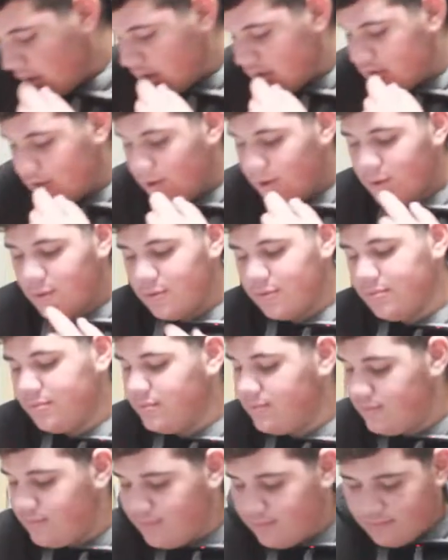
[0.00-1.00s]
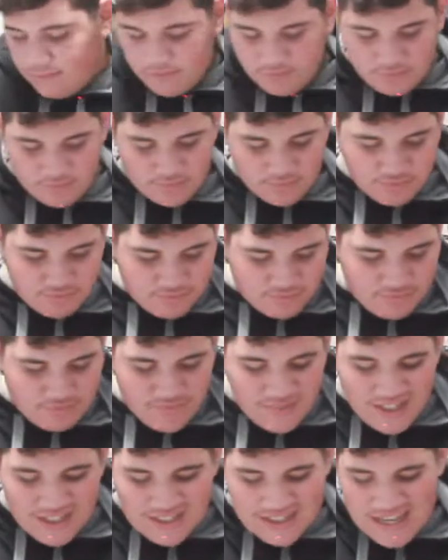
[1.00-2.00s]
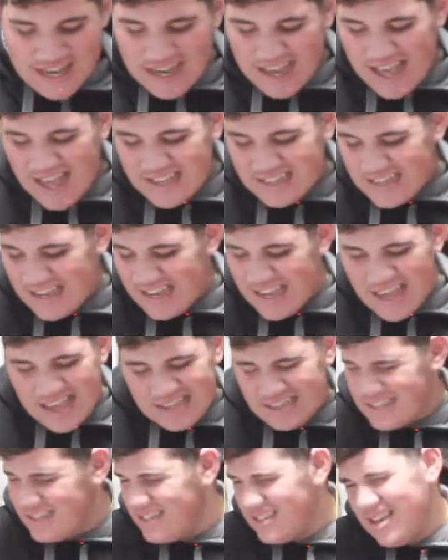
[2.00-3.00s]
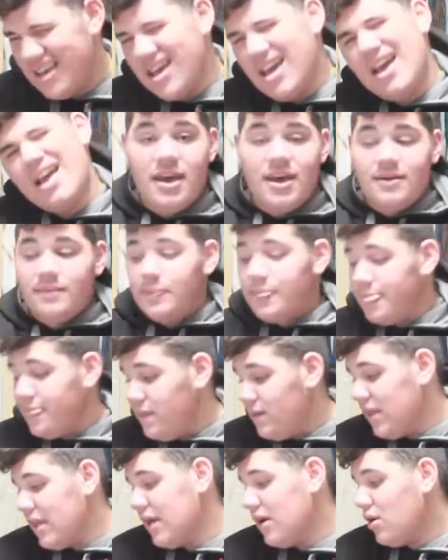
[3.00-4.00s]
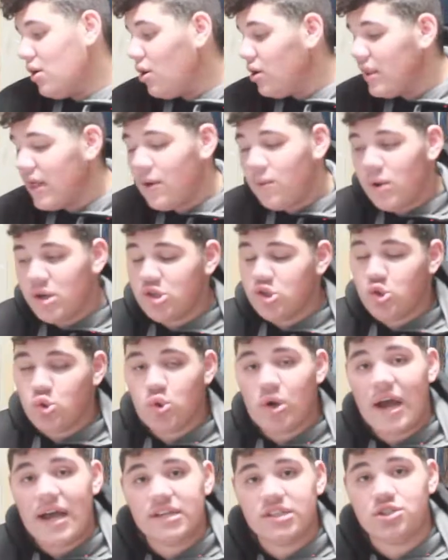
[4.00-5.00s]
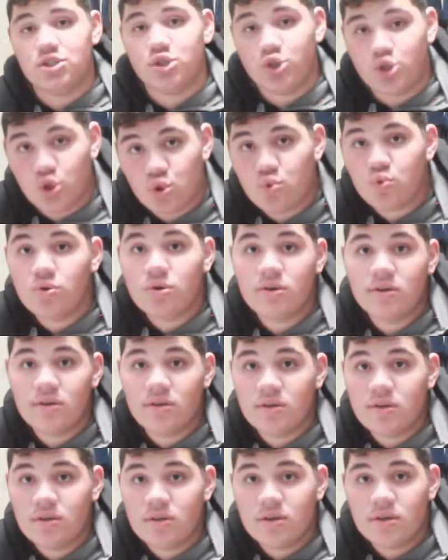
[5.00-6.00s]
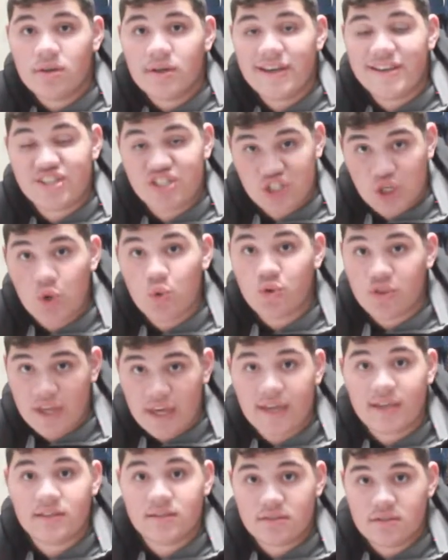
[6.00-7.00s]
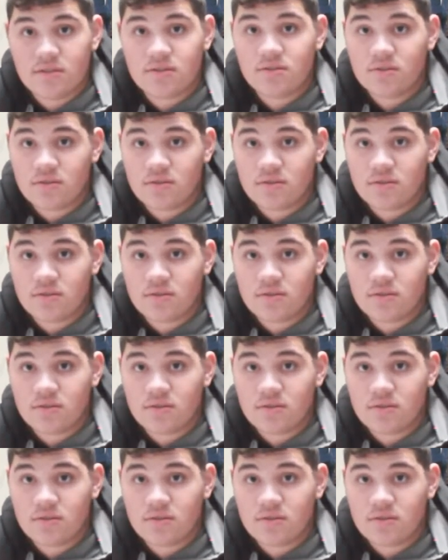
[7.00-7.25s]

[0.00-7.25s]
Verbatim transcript: So, yeah, guys, I guess man, all I want you guys to do is two things.